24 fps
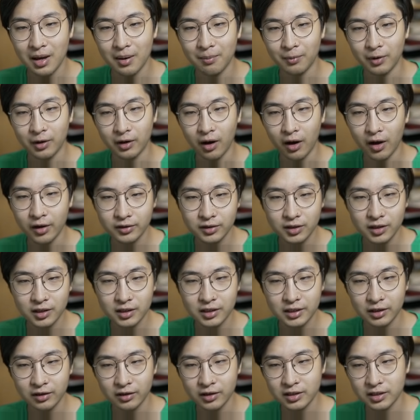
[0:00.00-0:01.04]
But onto the
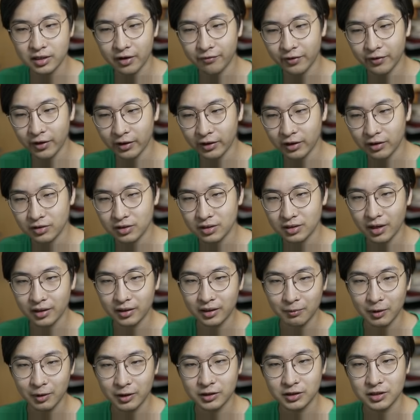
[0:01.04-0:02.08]
tier list, Aphelios,
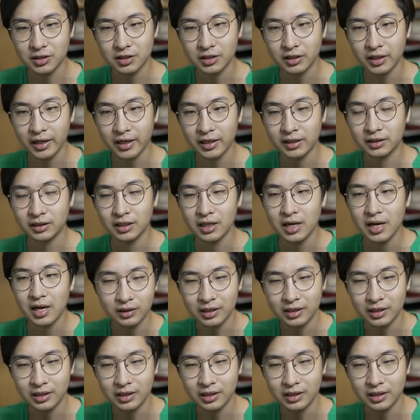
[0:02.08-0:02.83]
nothing much has changed.